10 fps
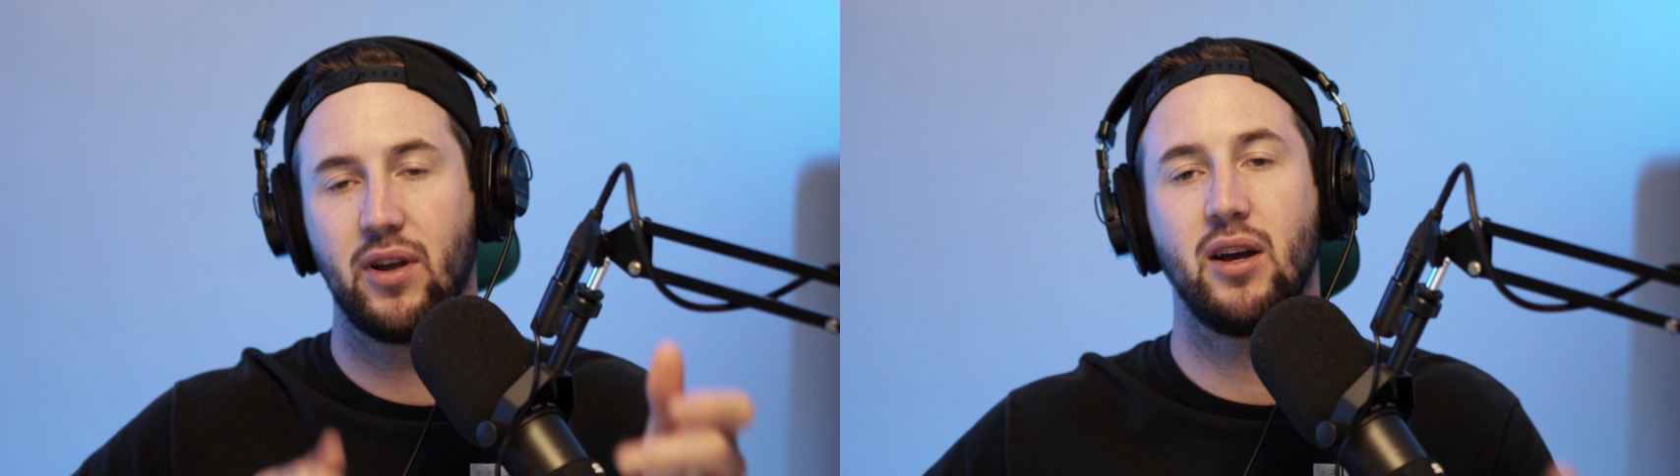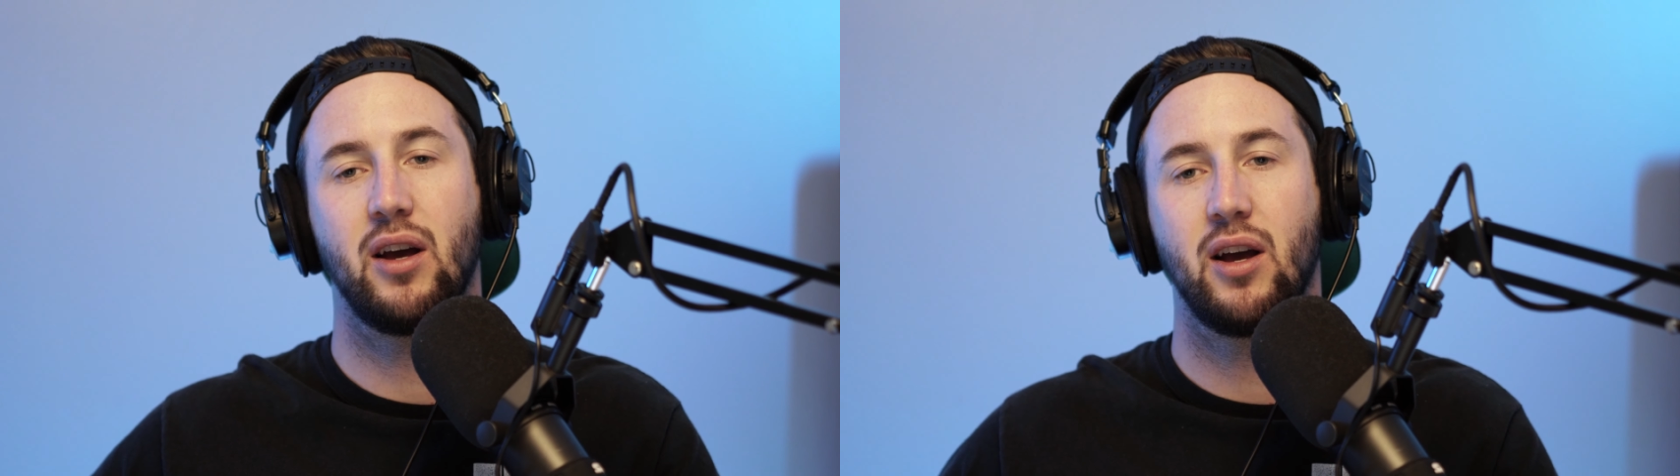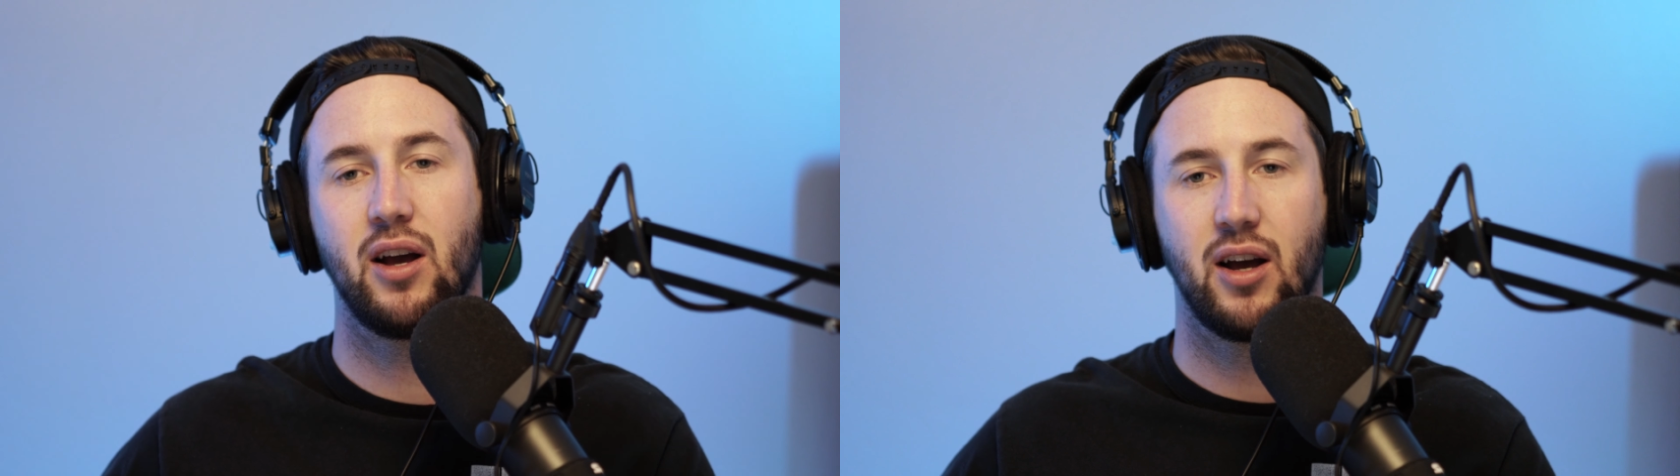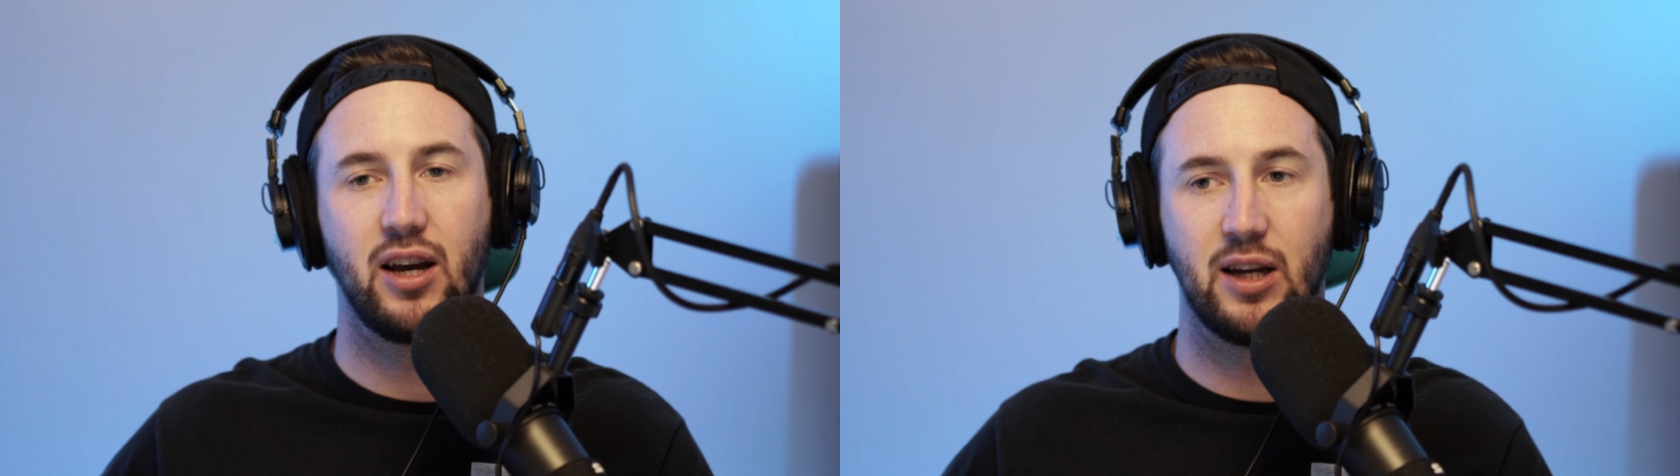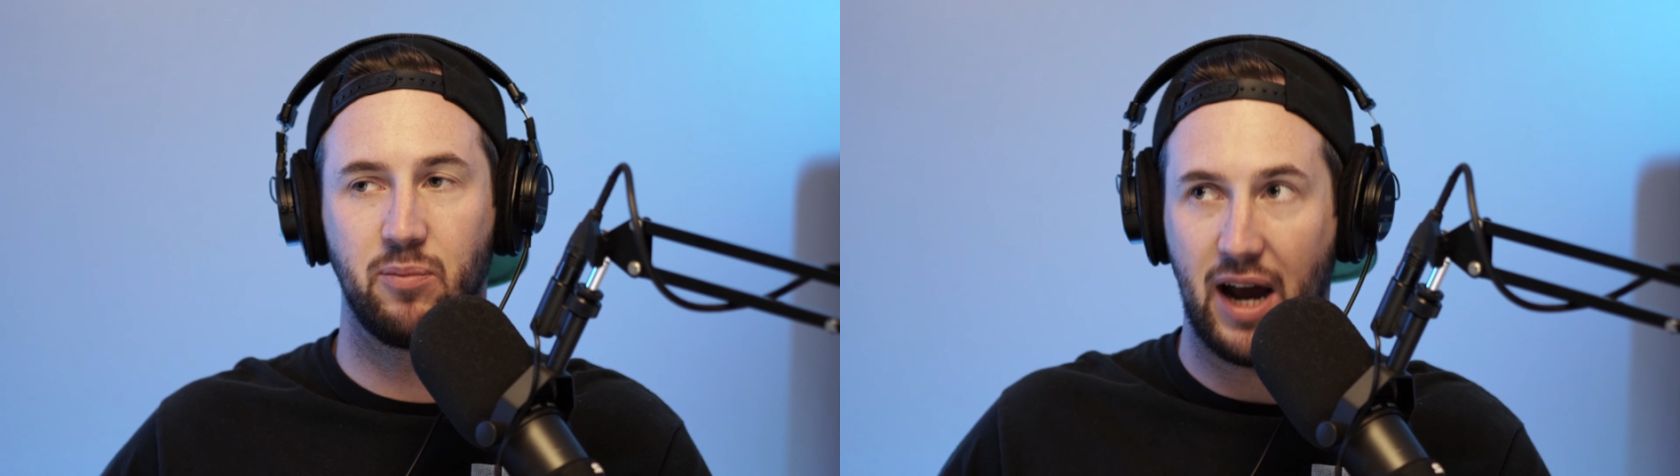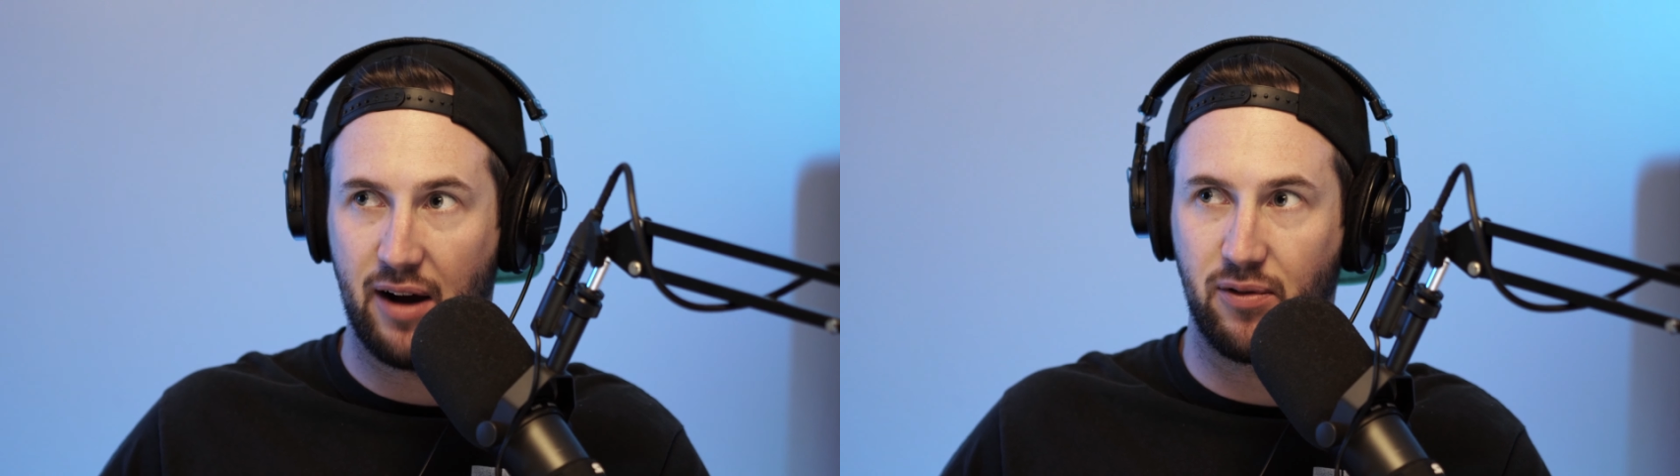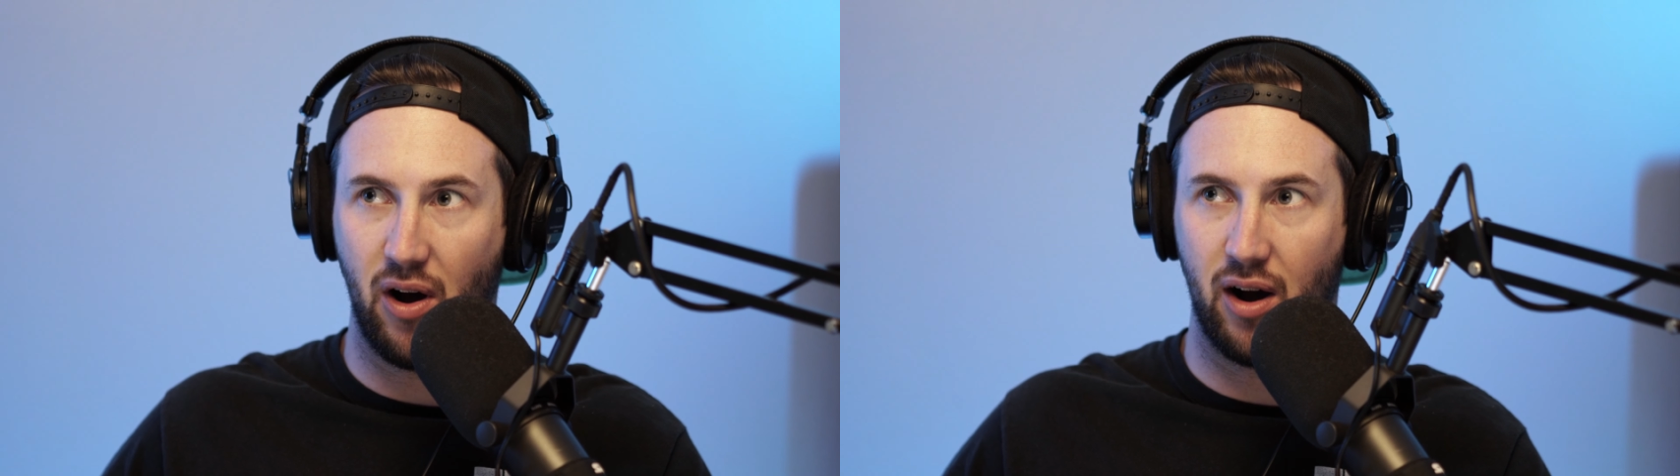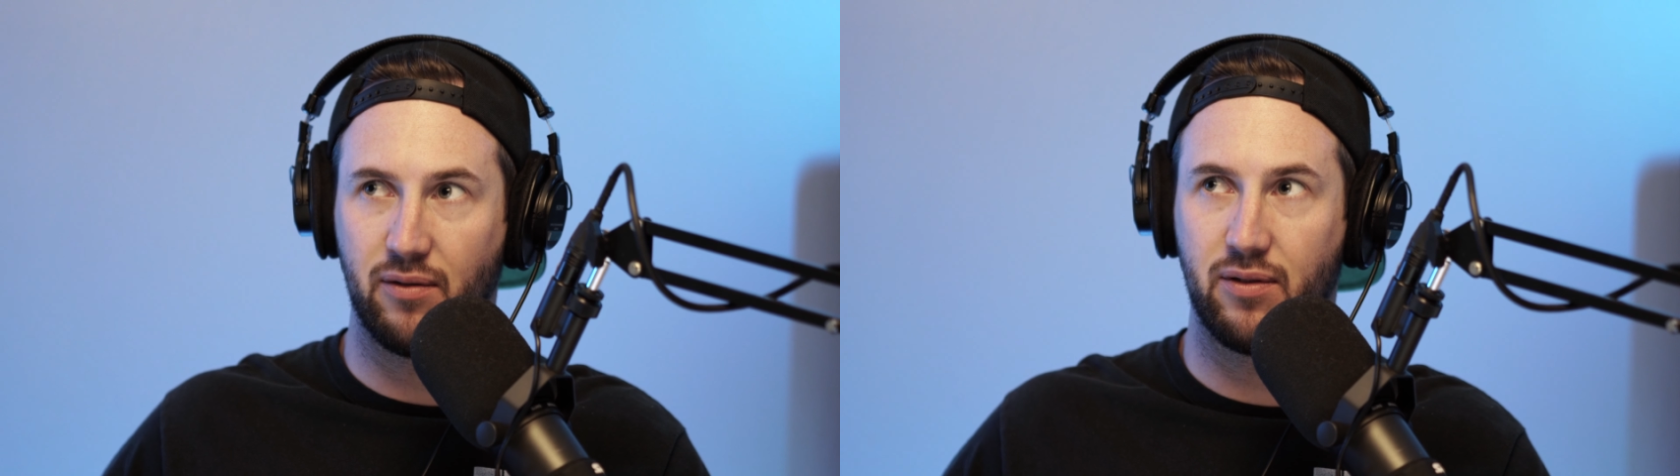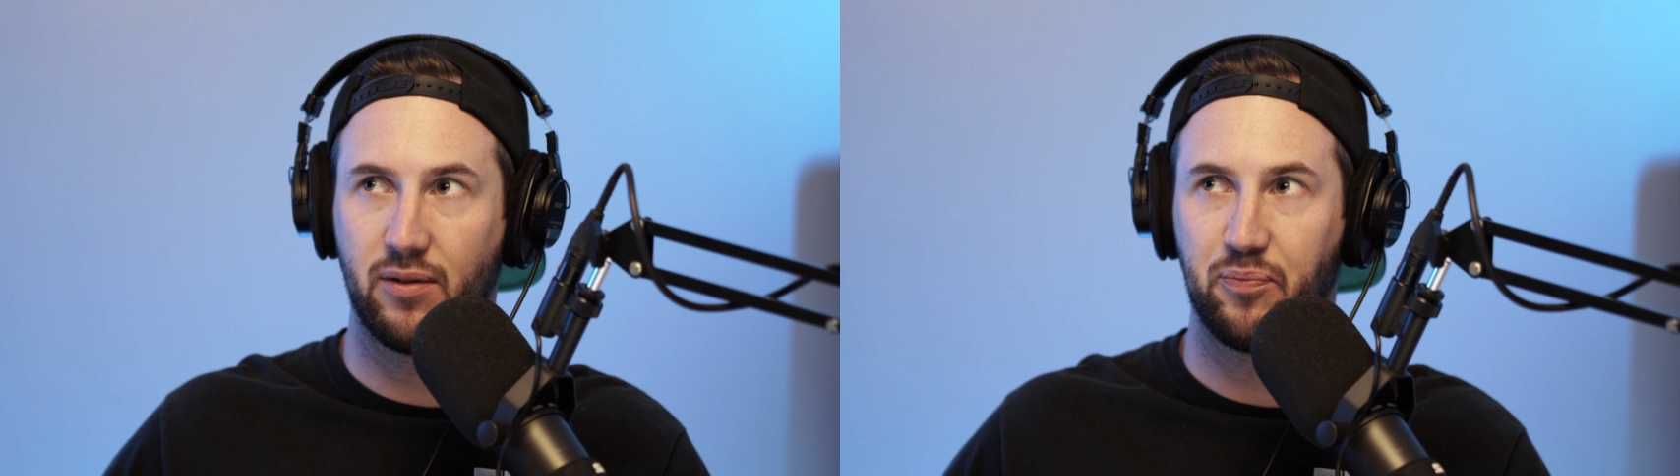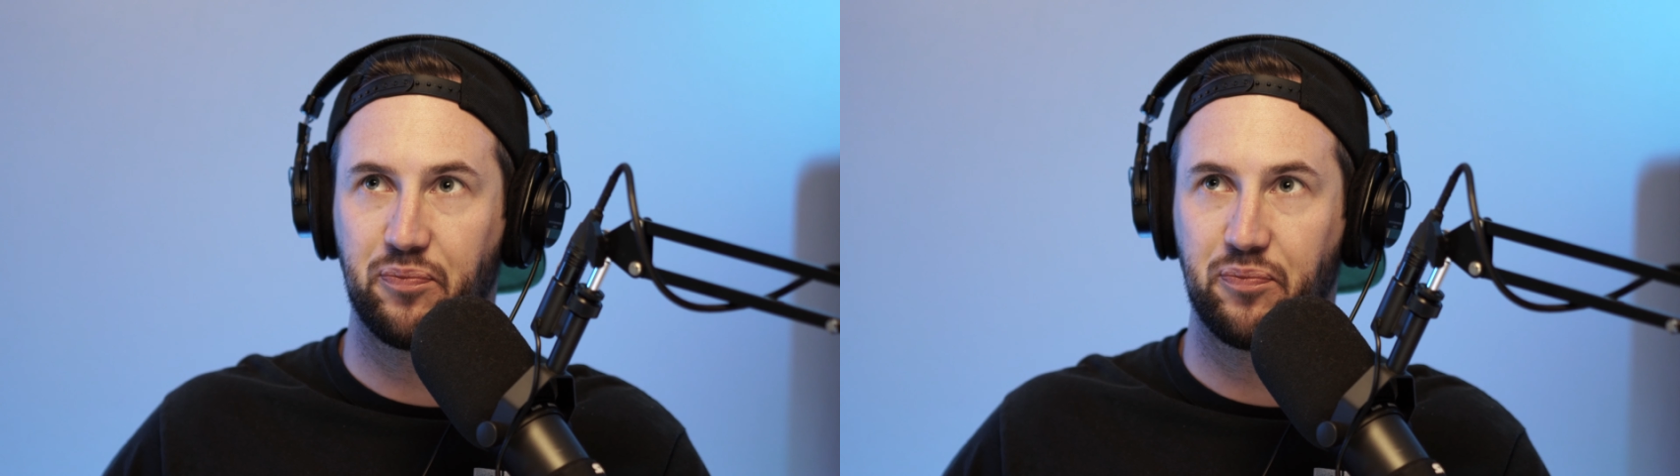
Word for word: Mm-hmm. In Pavlov,